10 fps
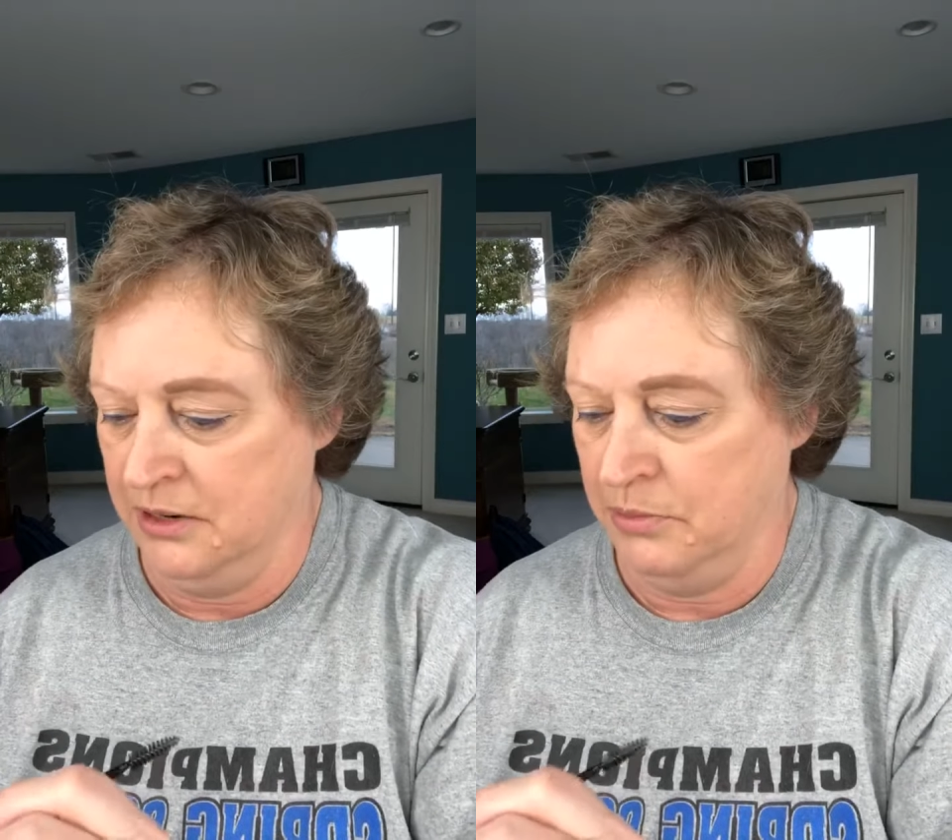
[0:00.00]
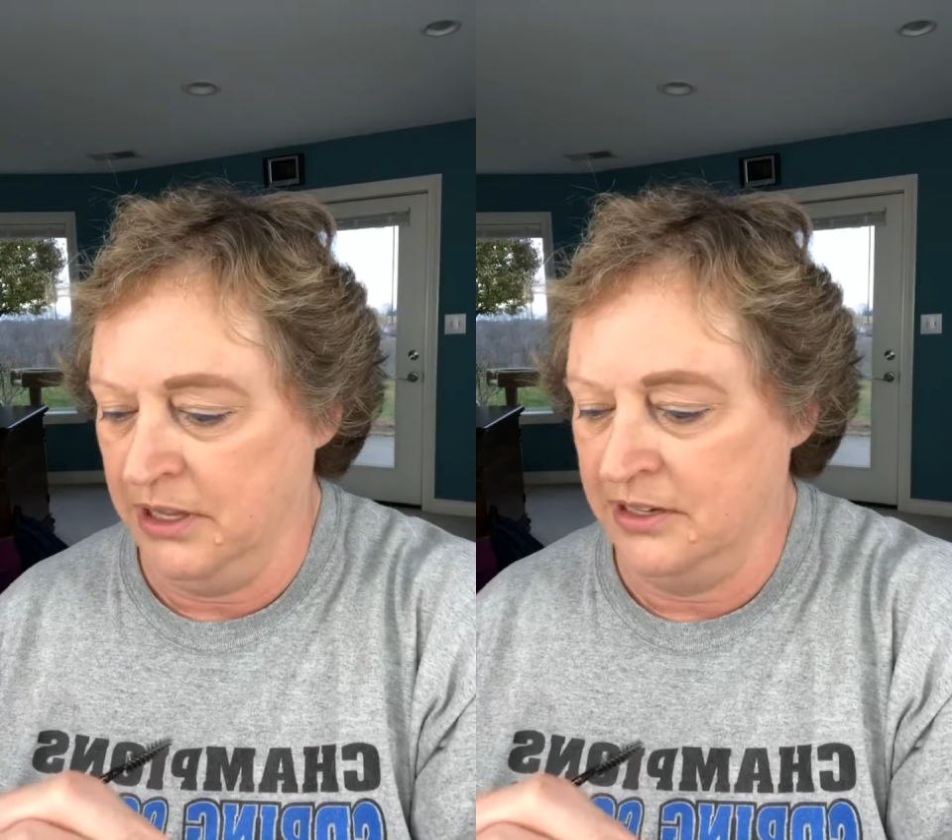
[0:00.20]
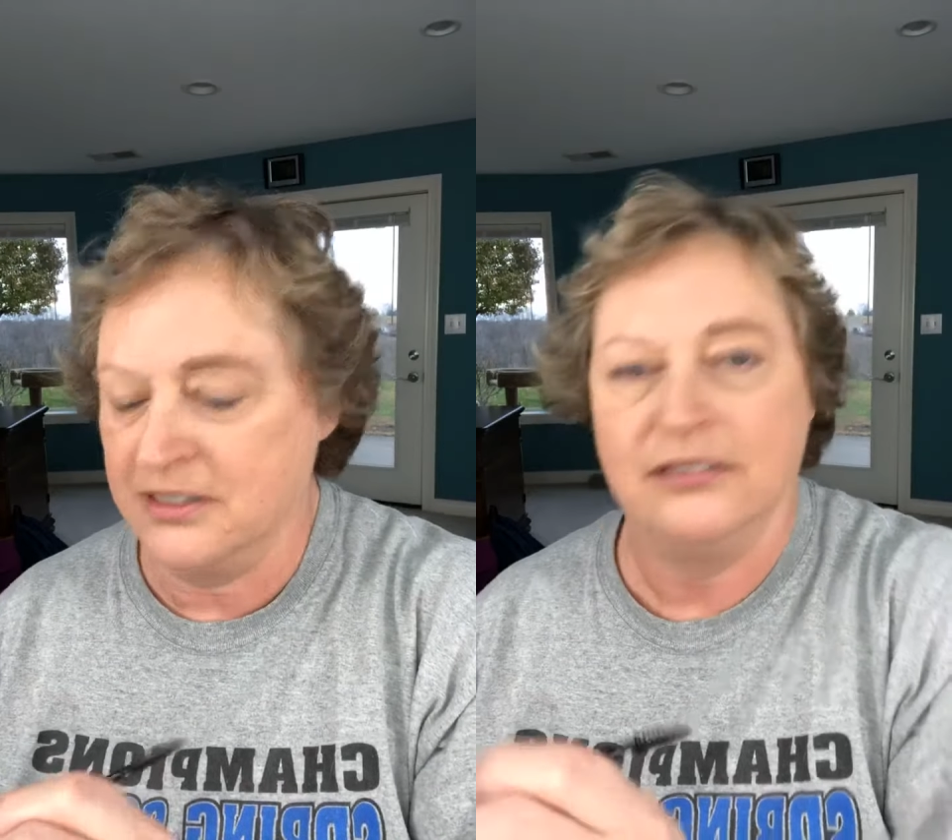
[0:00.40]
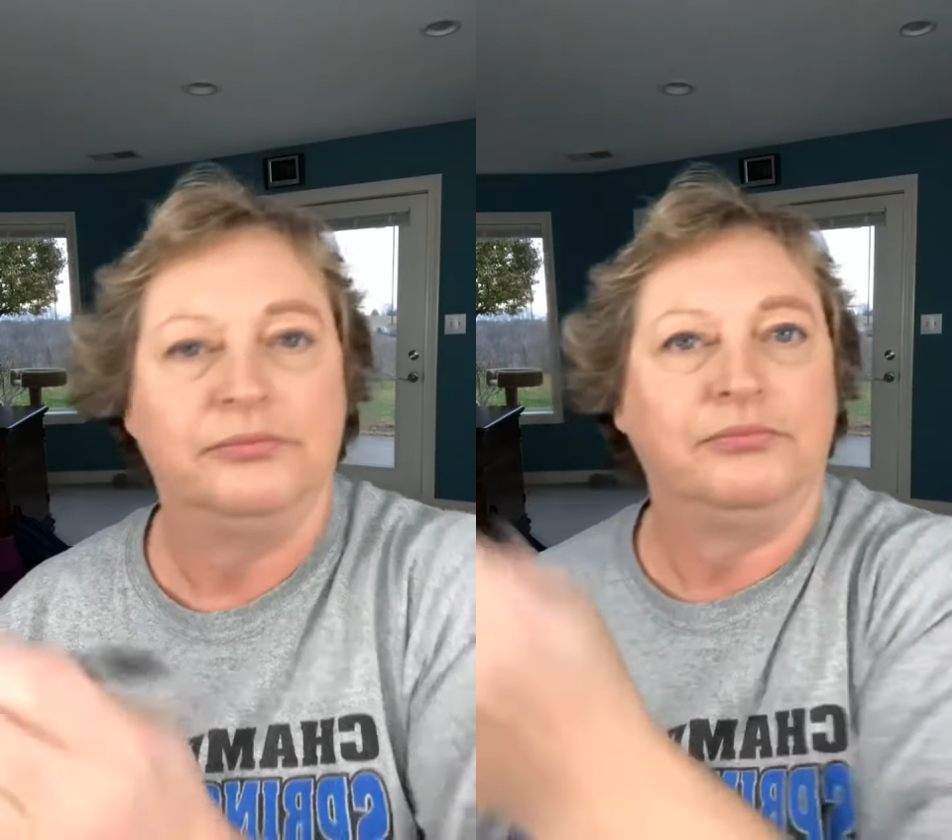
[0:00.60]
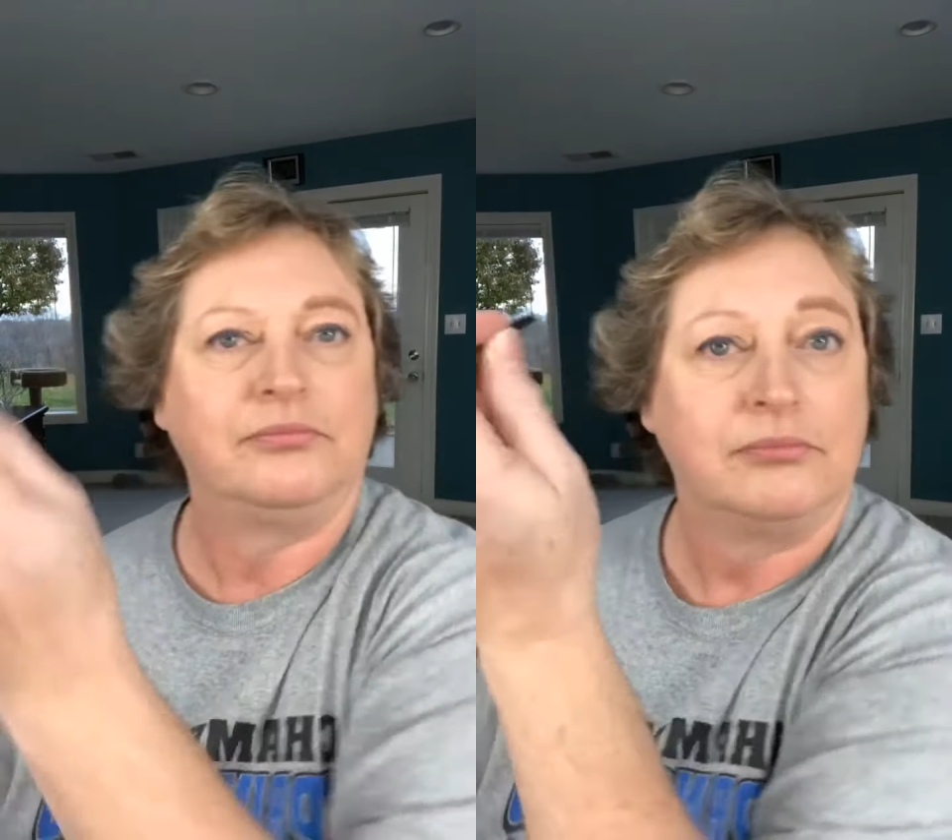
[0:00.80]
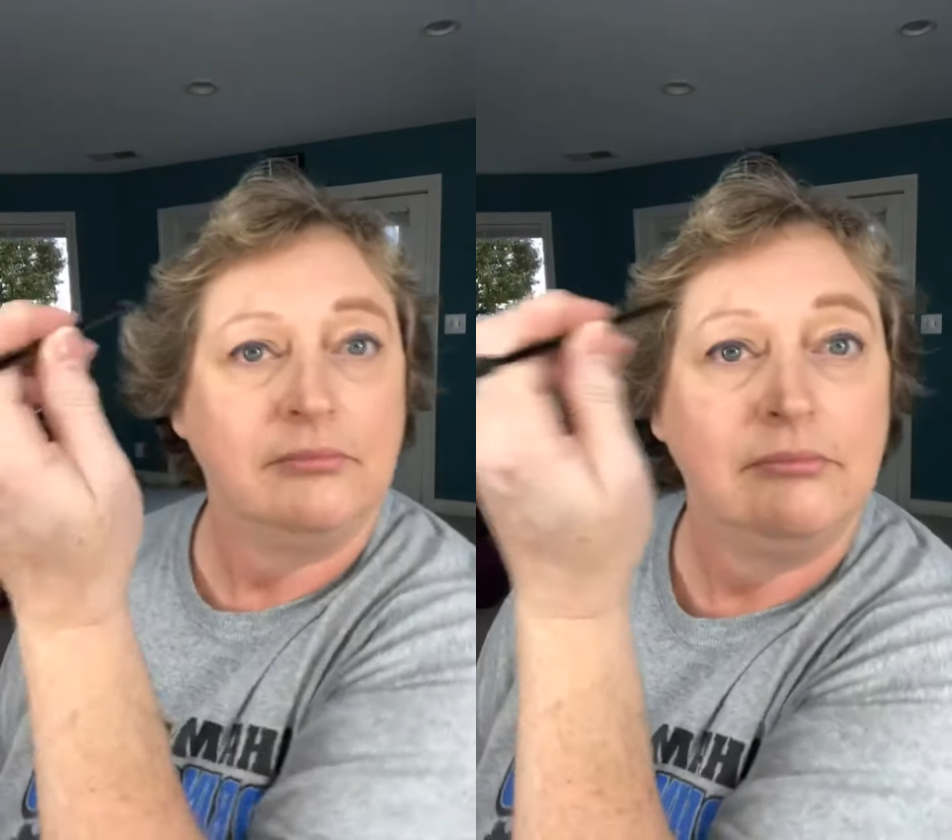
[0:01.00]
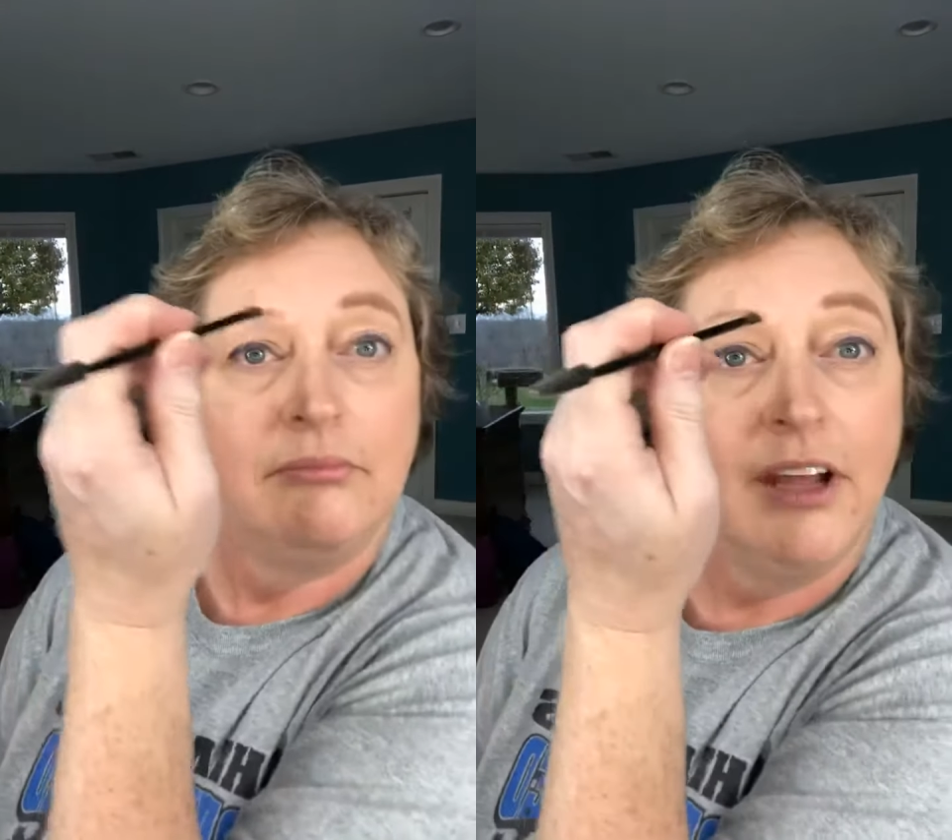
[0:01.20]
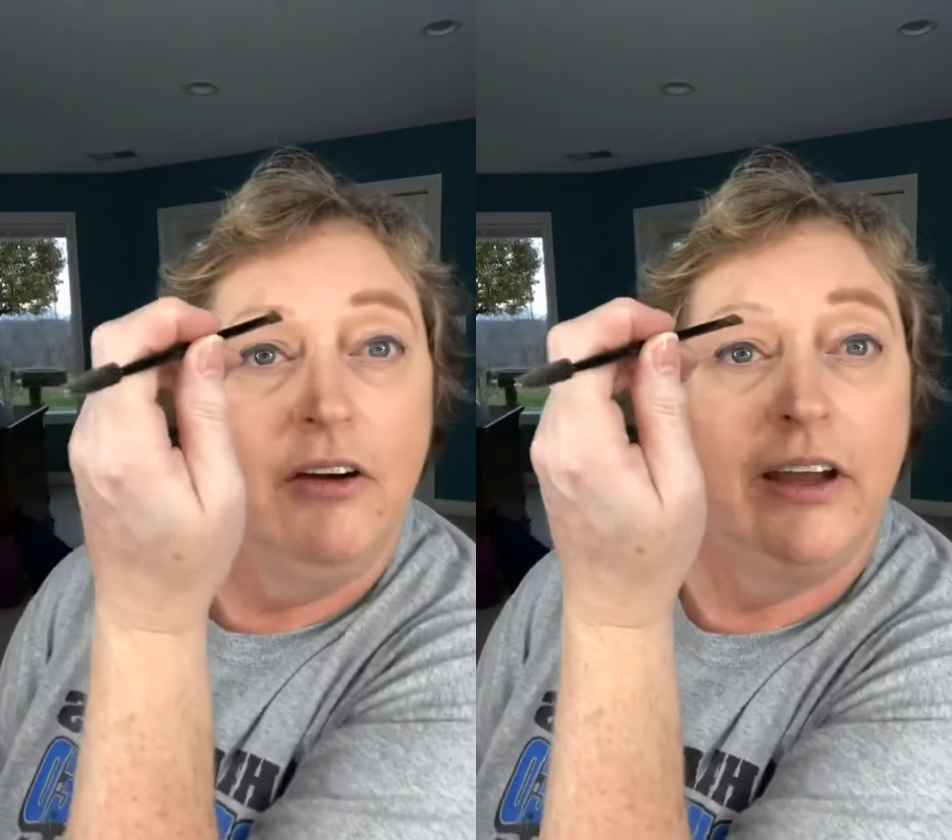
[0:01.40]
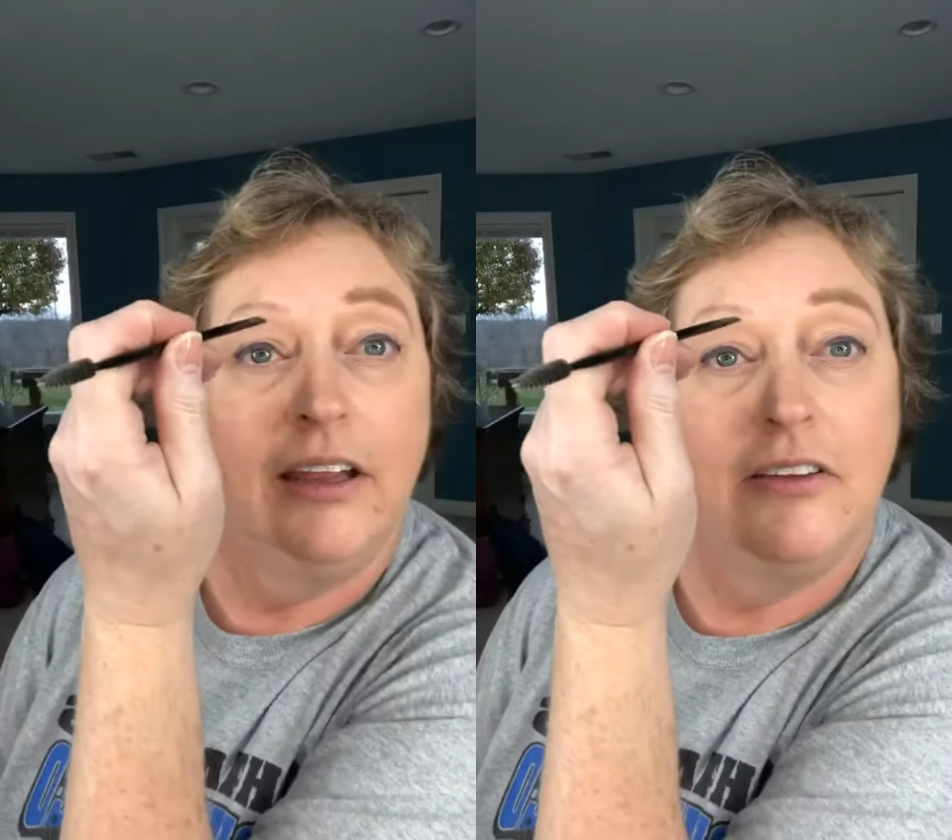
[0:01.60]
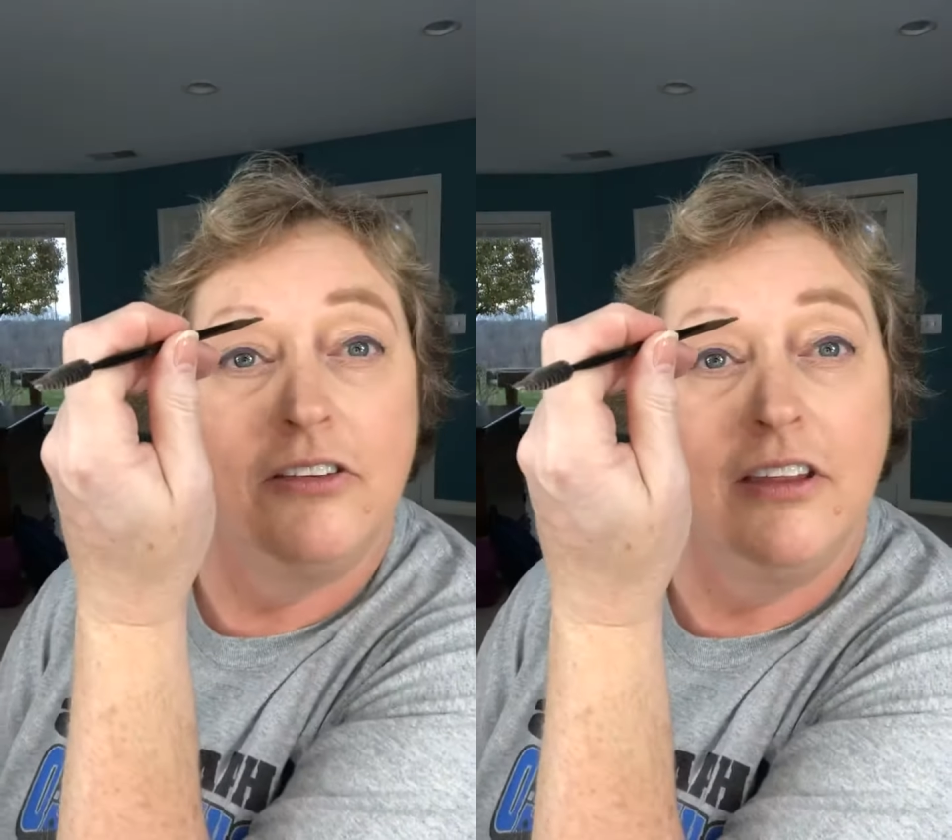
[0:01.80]
place. Okay,
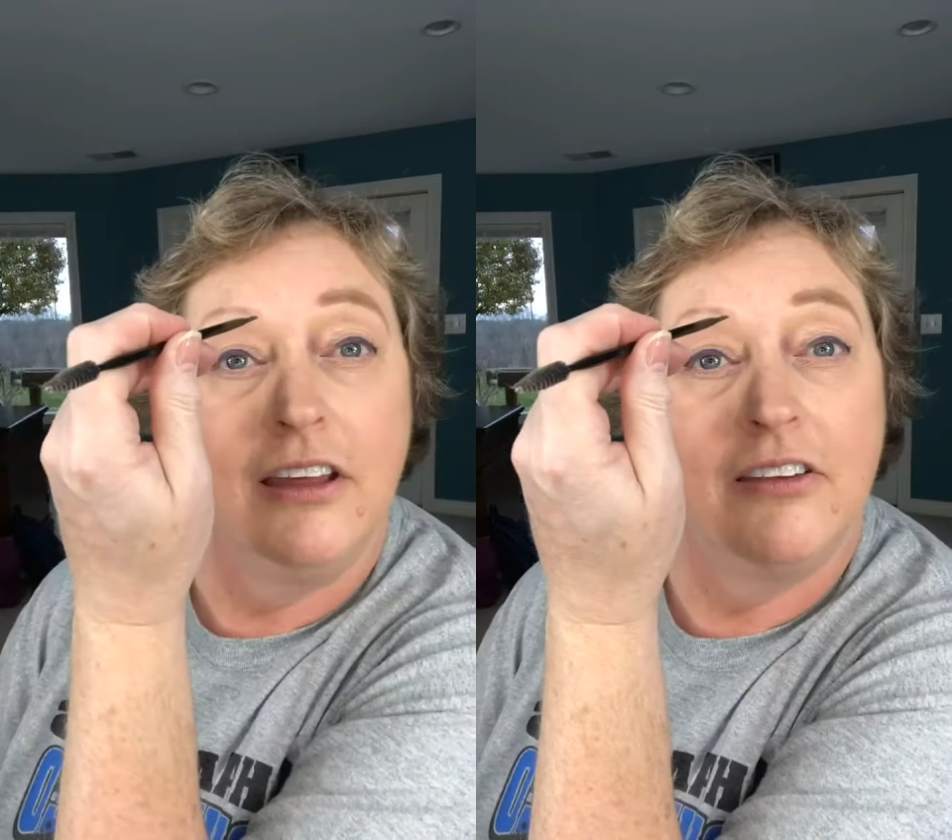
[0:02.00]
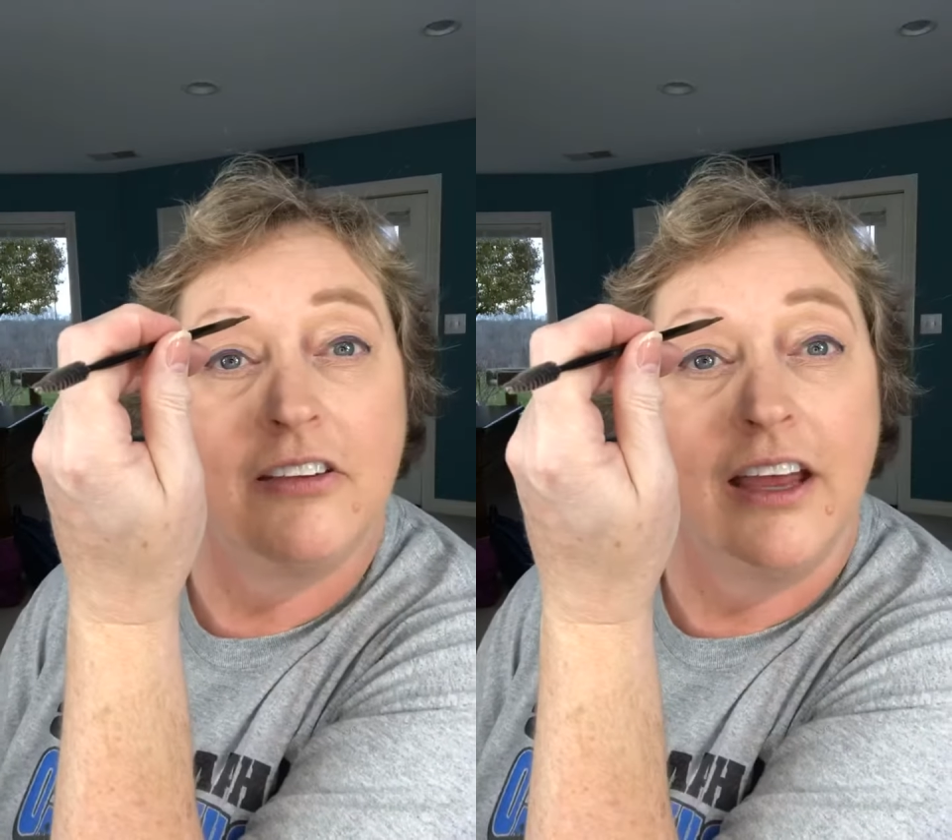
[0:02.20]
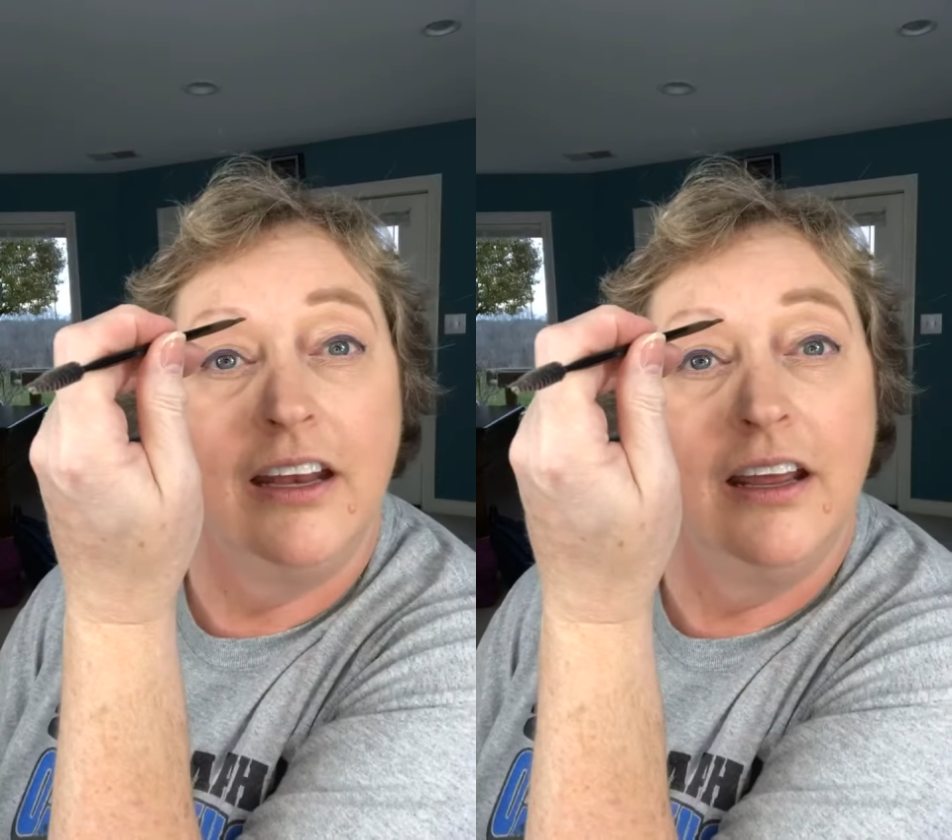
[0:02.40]
let's do the other side.